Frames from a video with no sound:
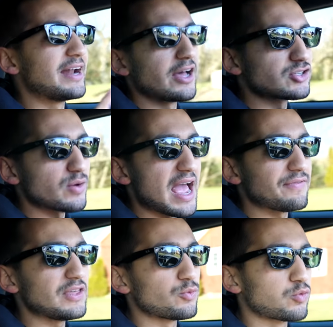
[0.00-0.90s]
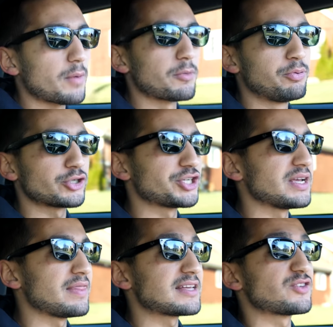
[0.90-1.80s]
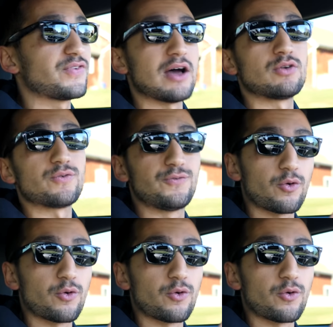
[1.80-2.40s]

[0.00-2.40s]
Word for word: I also have the rubber bushing that's found